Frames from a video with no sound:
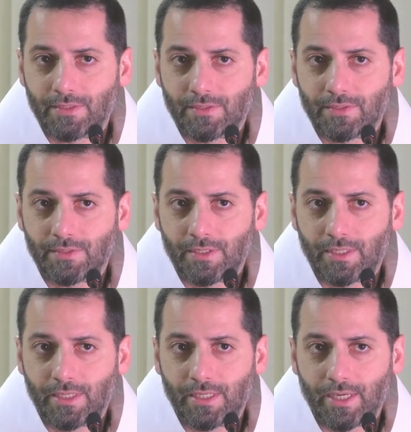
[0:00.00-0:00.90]
is
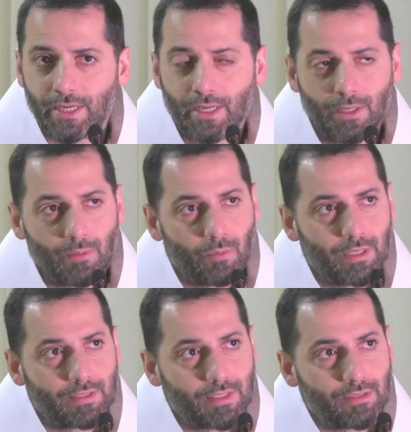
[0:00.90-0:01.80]
here
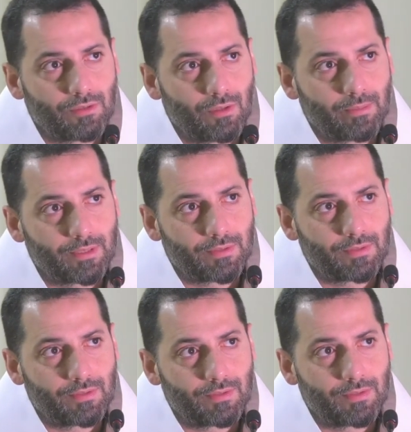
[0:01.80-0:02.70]
with St.
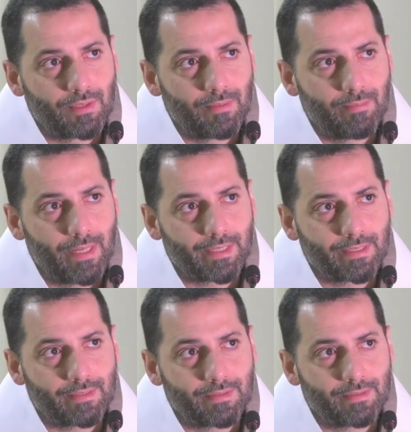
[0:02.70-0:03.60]
Thomas
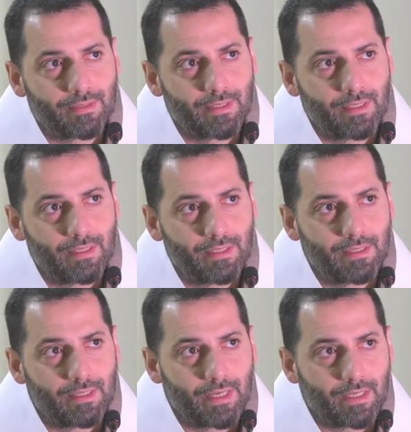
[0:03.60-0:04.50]
Becket.
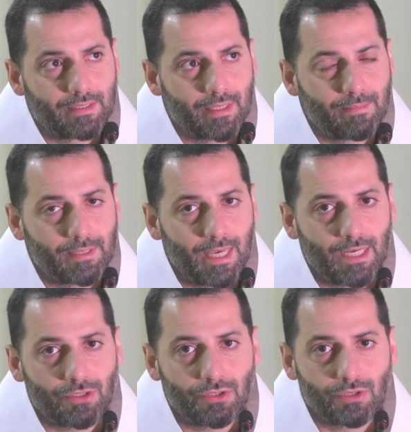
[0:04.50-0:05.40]
The
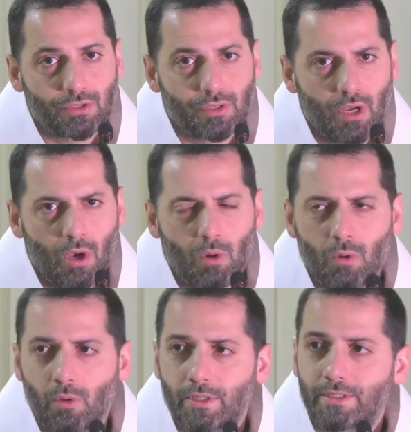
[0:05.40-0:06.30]
temptation,
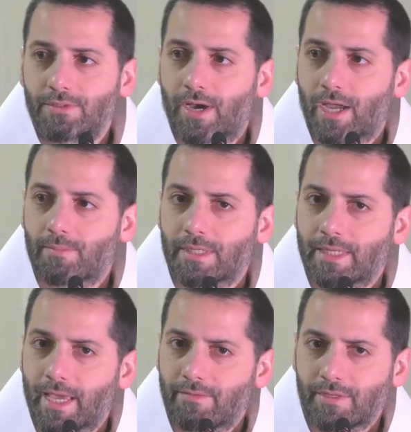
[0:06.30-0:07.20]
all the time,
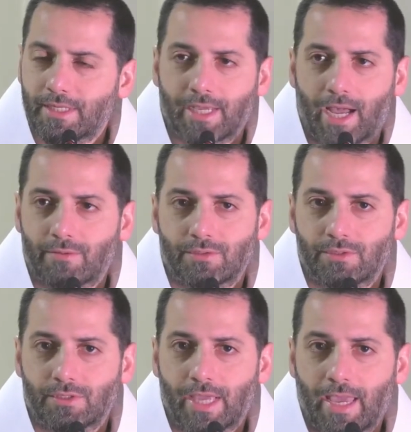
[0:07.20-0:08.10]
in every
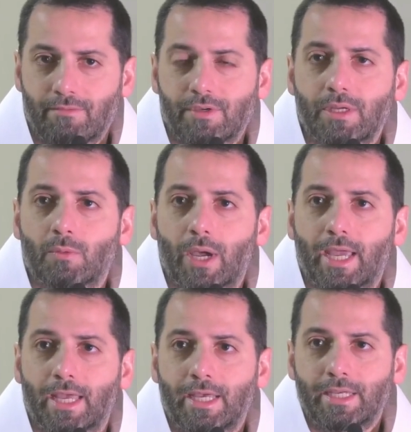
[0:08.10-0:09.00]
country,
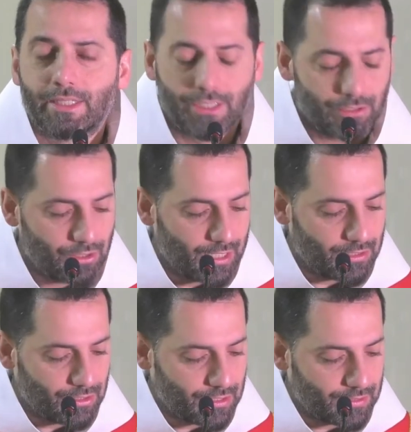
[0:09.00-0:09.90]
everywhere the
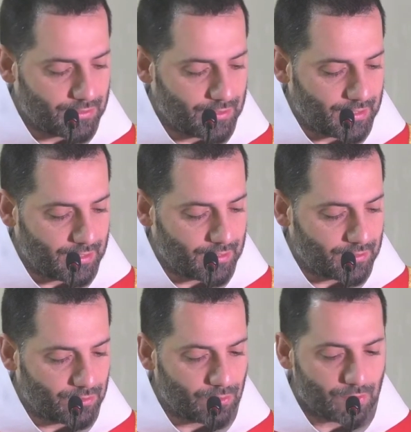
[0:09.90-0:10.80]
church is,
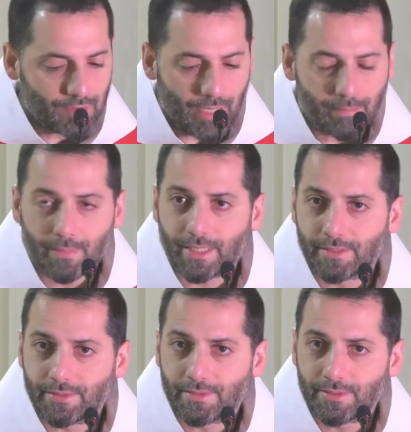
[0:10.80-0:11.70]
is to
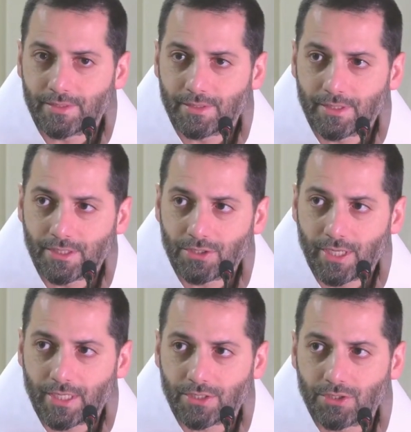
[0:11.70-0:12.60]
submit the
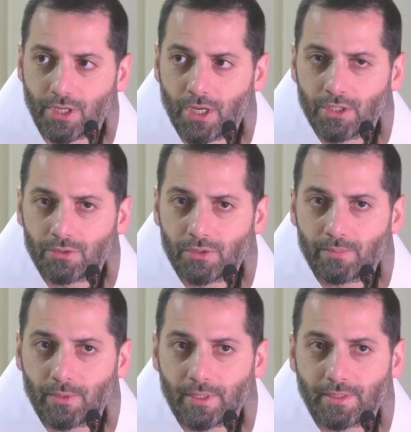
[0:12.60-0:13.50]
church to the
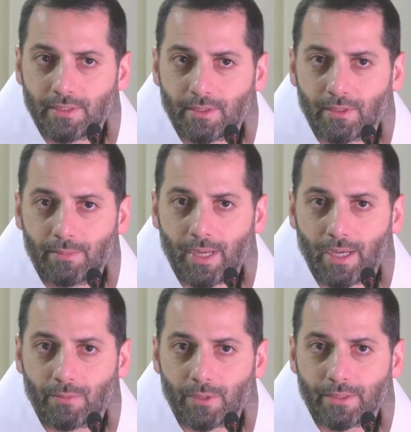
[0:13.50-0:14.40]
political
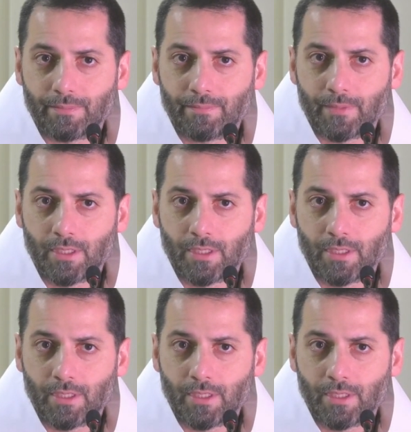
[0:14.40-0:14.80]
power,